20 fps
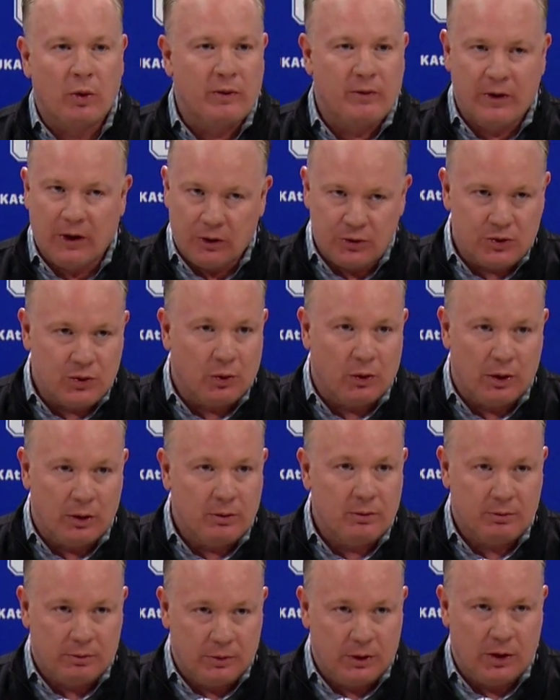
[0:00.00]
We fell
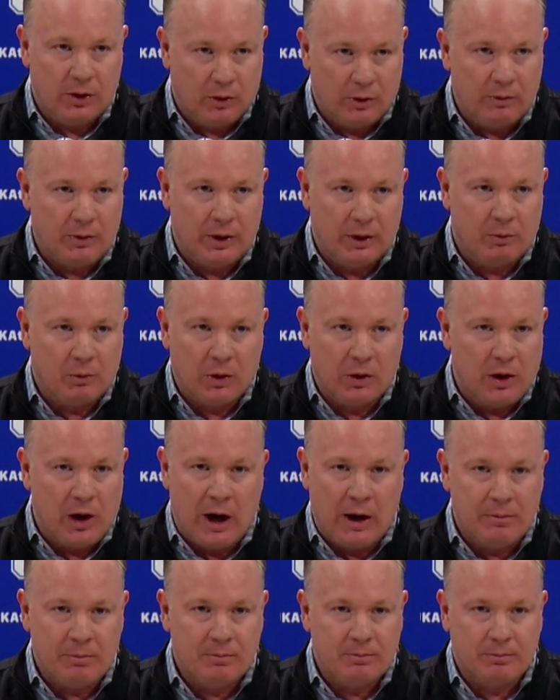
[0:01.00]
short, you know, and we're
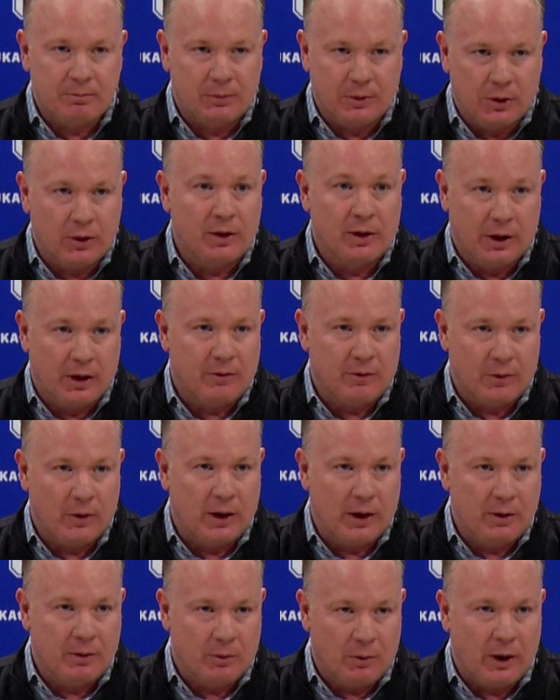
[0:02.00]
not good enough
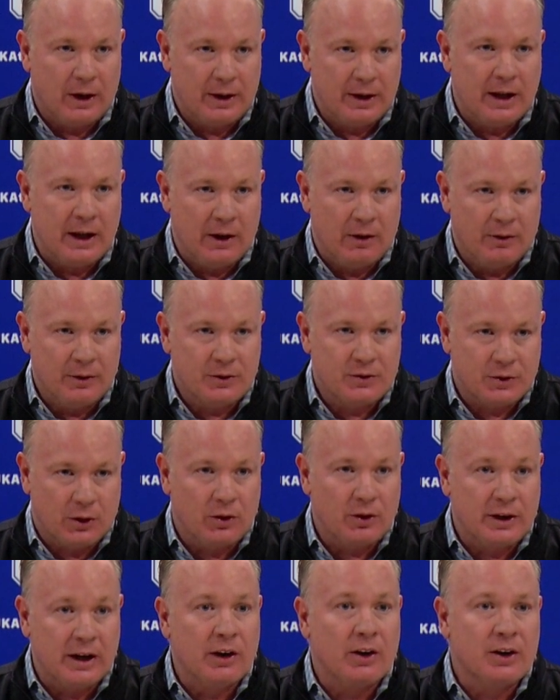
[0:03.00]
right now in
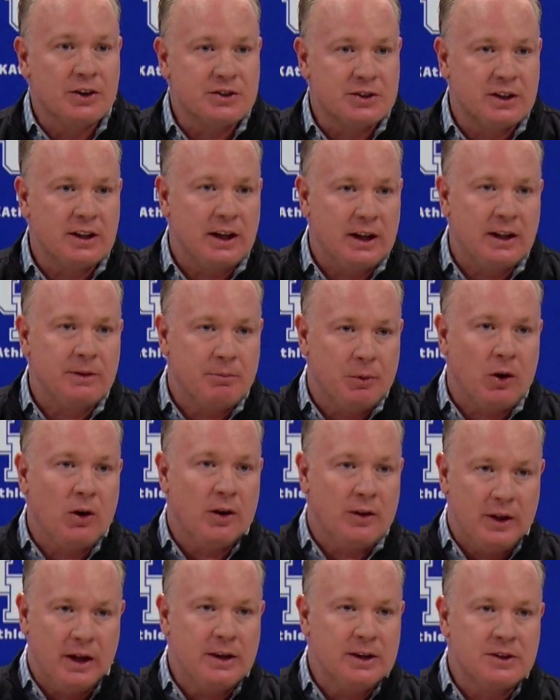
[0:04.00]
certain areas, and
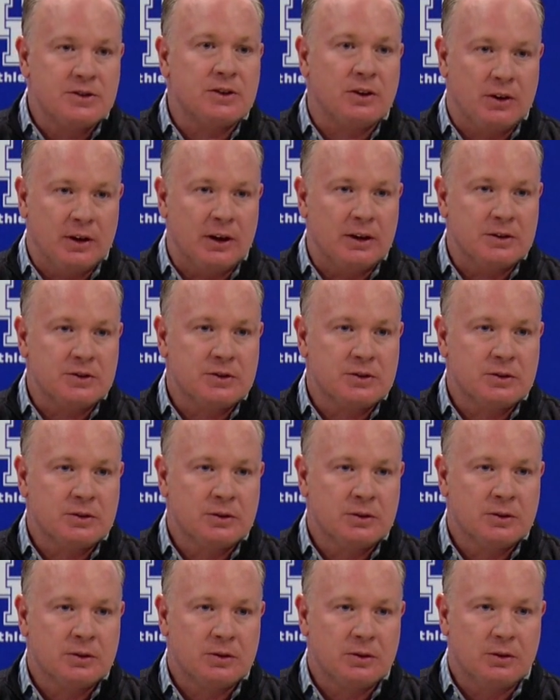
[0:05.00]
part of that is on us.
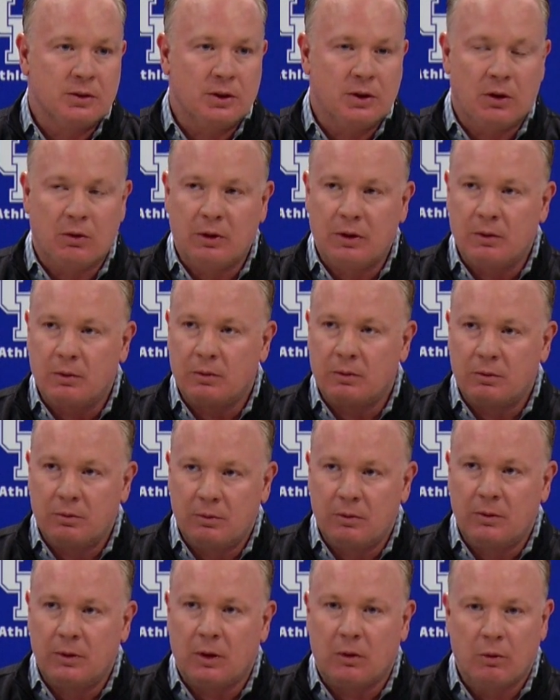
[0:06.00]
You know, and,
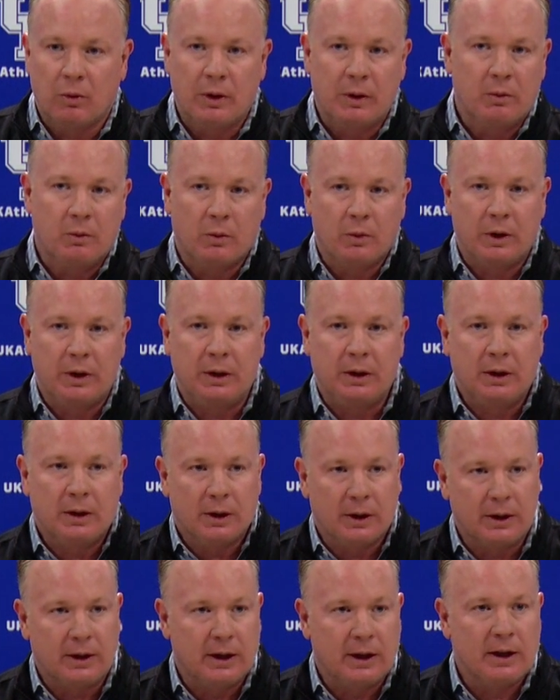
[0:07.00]
you know,
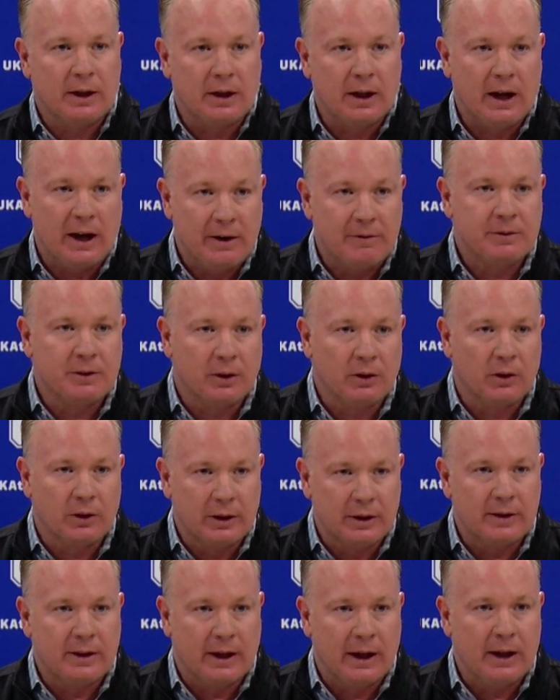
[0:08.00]
we again, have to
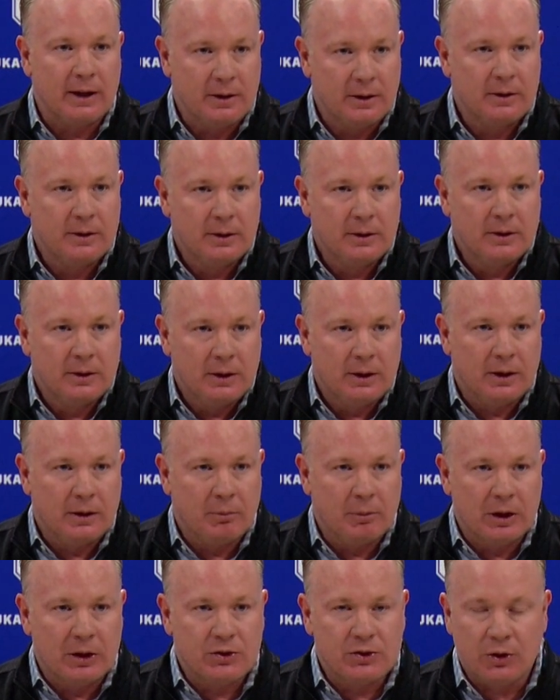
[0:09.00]
look at that
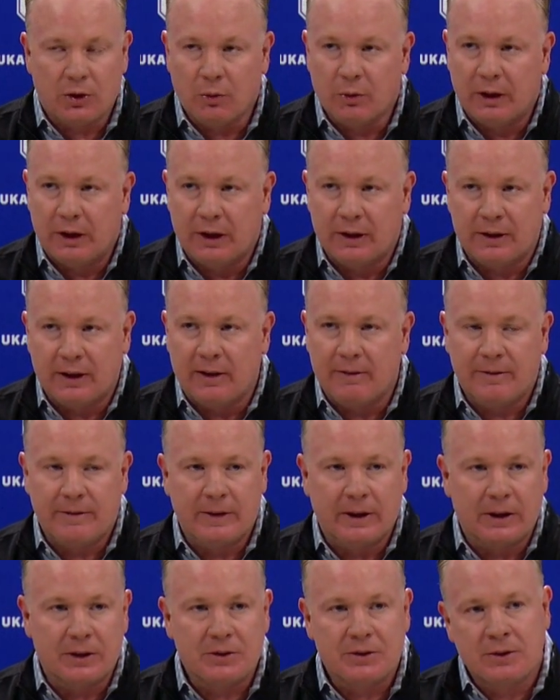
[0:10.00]
and make sure we get
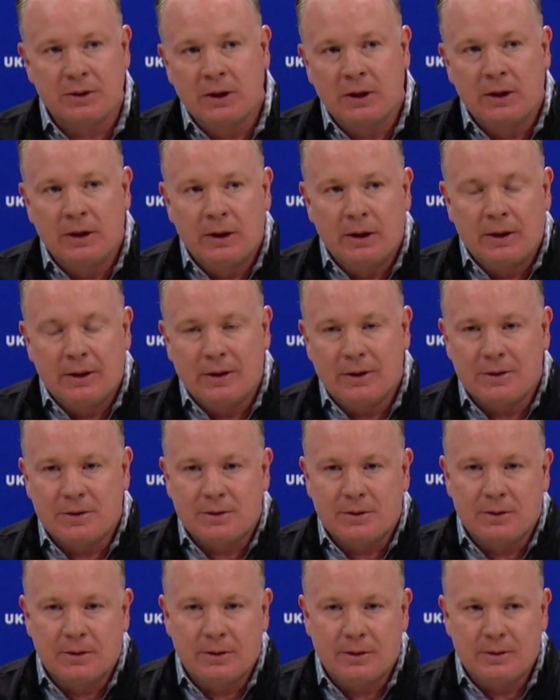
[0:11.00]
that fixed.
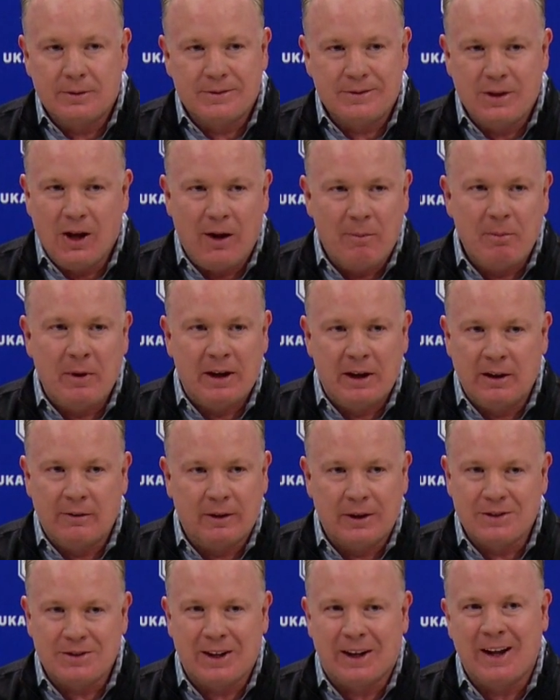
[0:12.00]
There's not
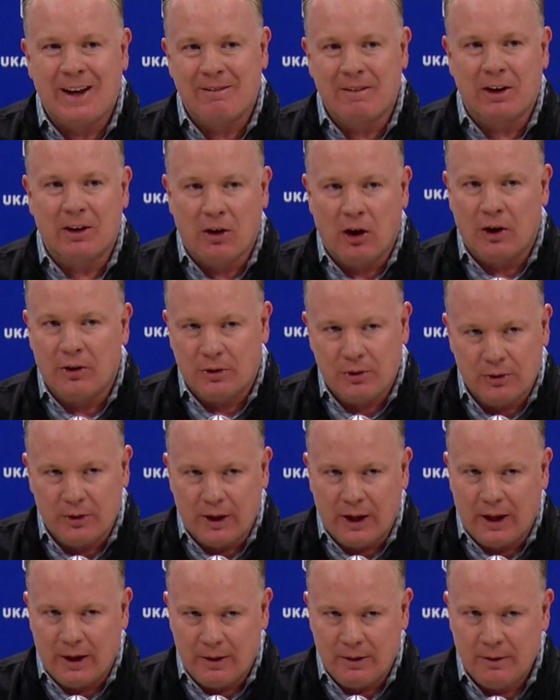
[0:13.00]
many of us that haven't gone
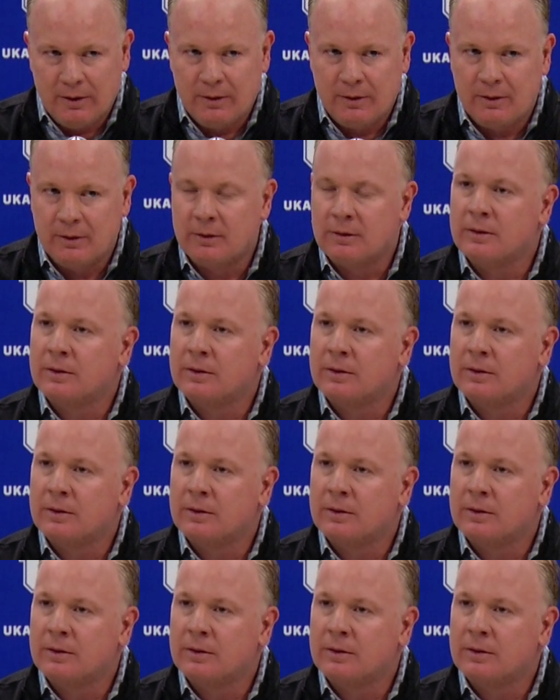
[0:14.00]
through that.